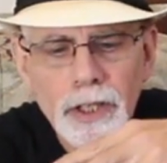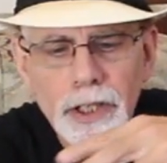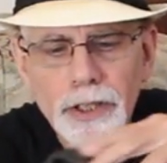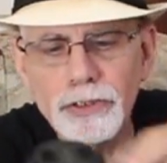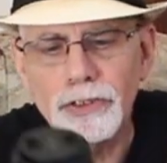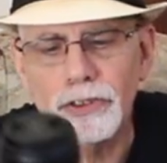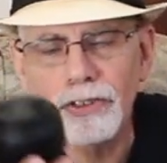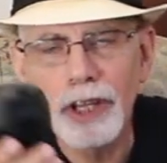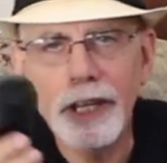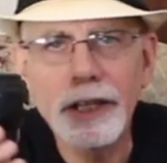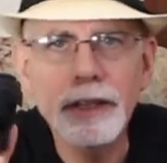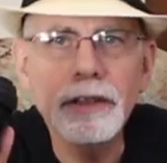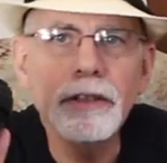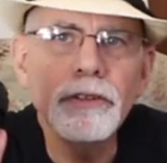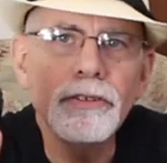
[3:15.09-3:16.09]
is a
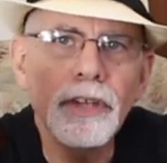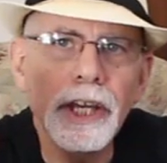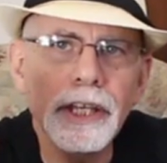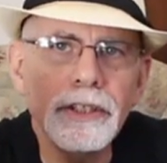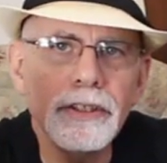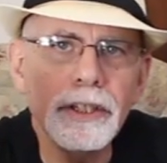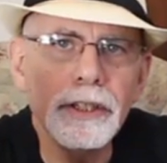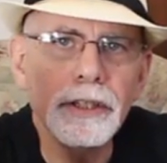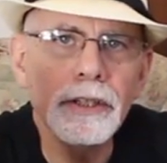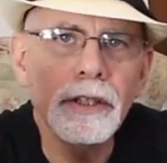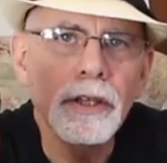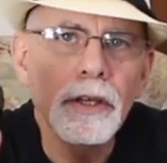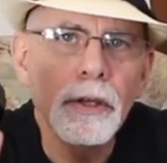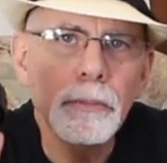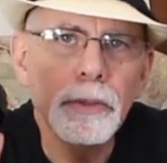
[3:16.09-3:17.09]
10 to
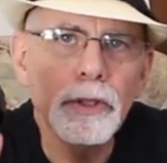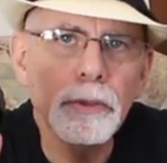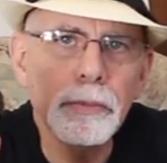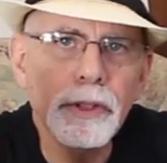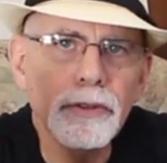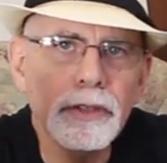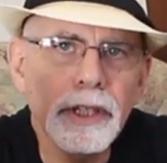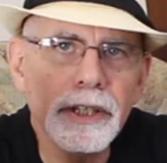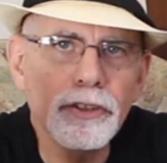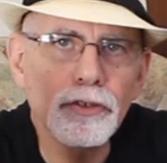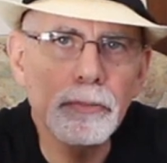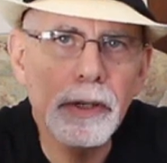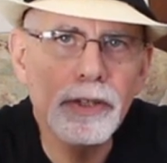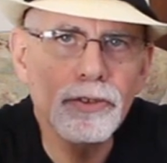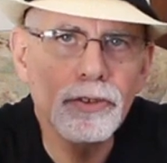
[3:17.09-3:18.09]
18 millimeter
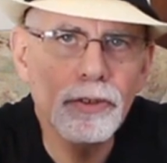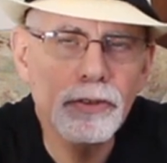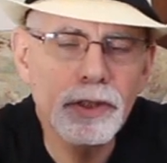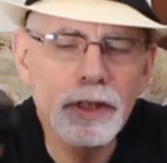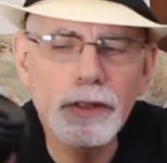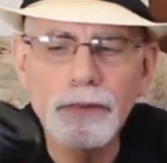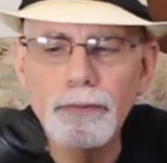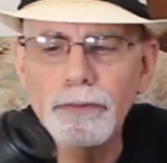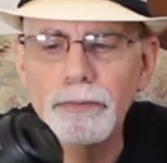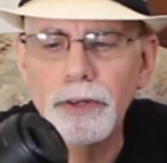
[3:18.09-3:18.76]
lens by Sony.